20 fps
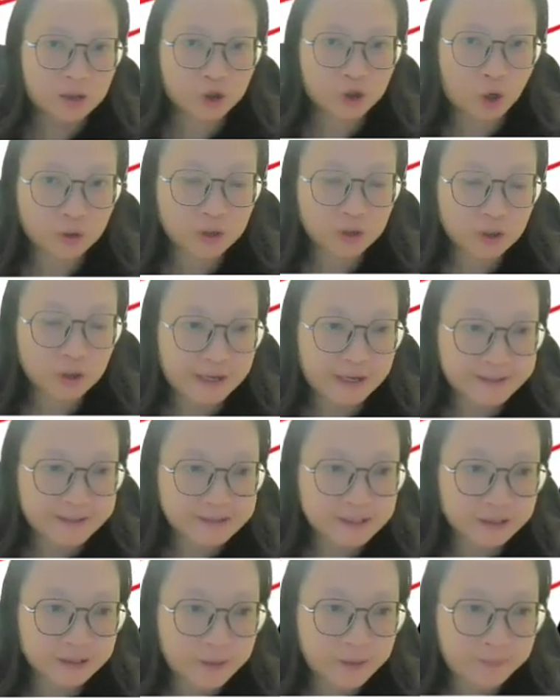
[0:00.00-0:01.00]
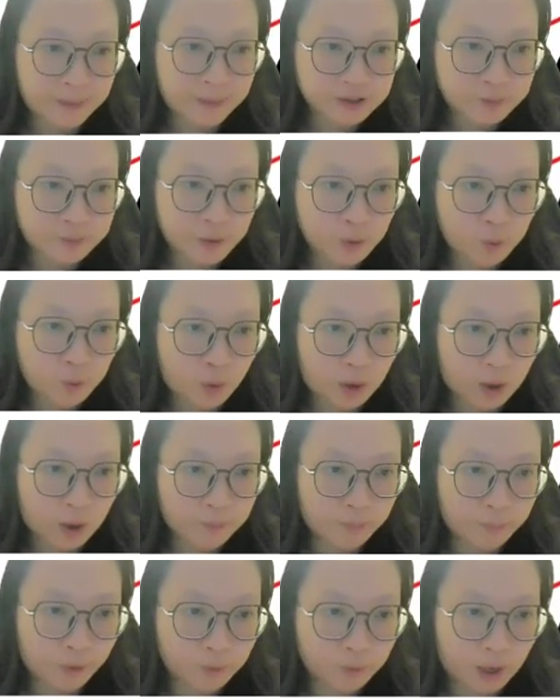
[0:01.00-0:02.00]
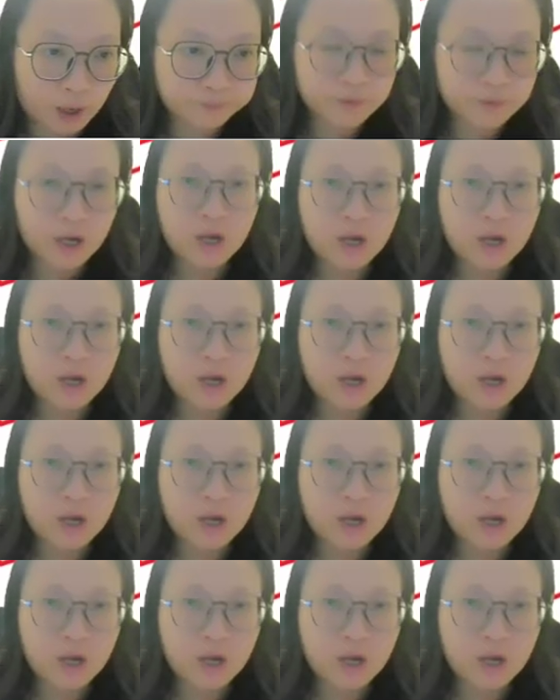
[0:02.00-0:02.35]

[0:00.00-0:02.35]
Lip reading: Total density must be 1.1.